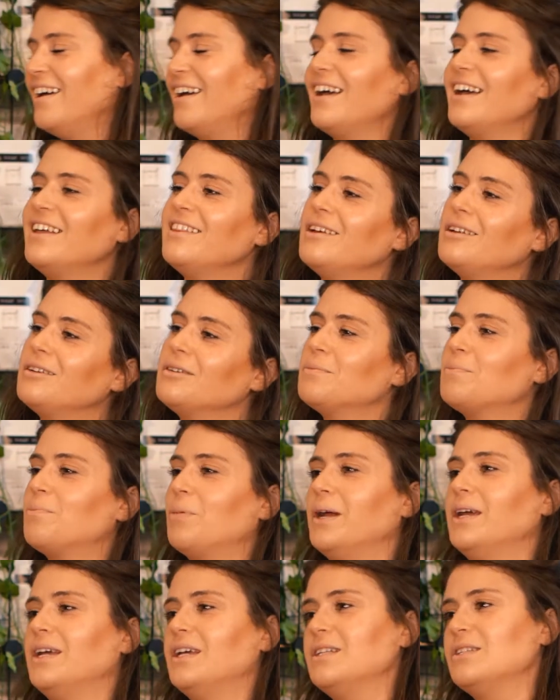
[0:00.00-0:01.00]
And then
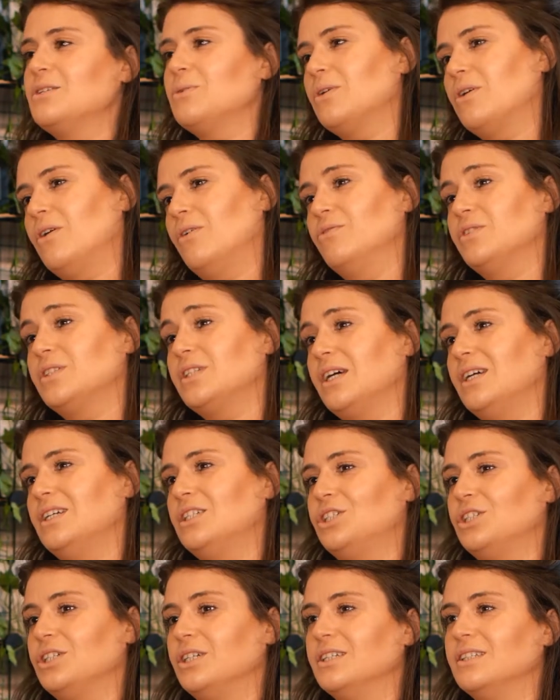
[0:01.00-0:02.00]
break into a
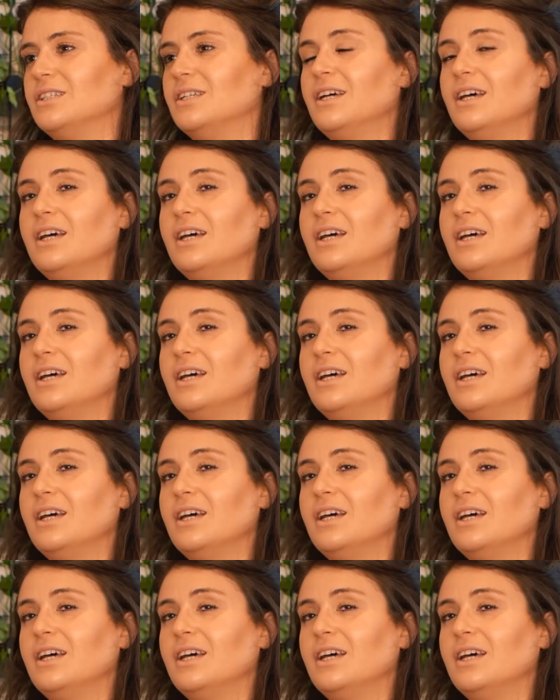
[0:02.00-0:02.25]
conversation